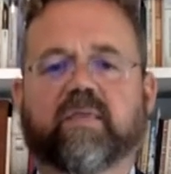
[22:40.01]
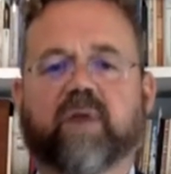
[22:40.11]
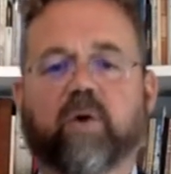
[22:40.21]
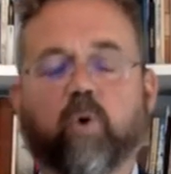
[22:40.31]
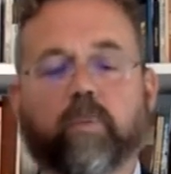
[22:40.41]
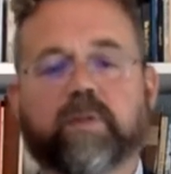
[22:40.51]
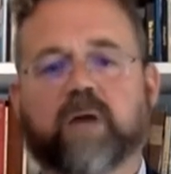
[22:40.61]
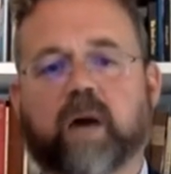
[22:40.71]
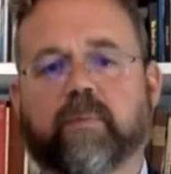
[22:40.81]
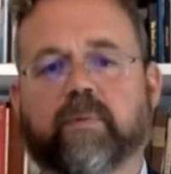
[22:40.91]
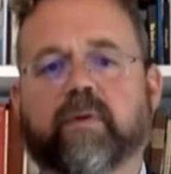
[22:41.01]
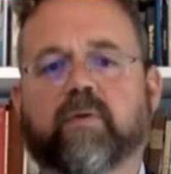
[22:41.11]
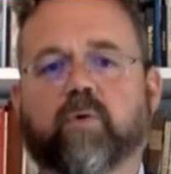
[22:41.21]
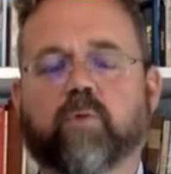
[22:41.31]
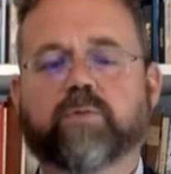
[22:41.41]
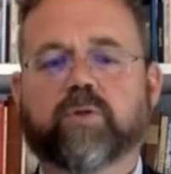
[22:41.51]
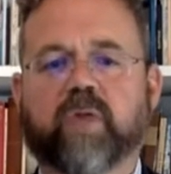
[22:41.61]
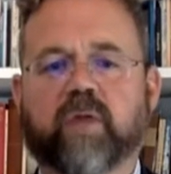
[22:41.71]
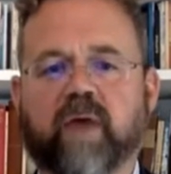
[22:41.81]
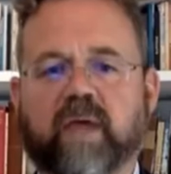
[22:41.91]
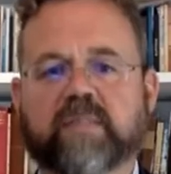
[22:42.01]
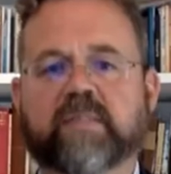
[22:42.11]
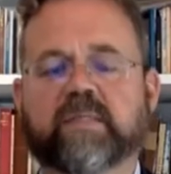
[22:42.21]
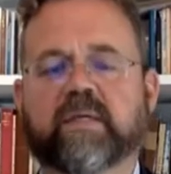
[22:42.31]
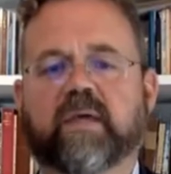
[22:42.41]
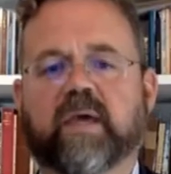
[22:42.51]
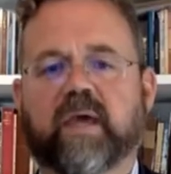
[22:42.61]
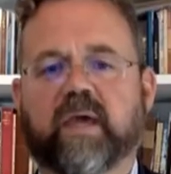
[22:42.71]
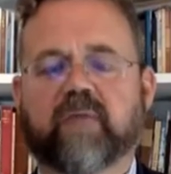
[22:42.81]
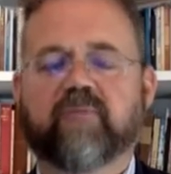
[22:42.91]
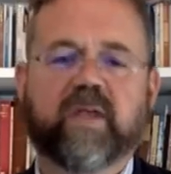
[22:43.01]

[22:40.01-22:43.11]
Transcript: that opened up homeschooling rights eh, in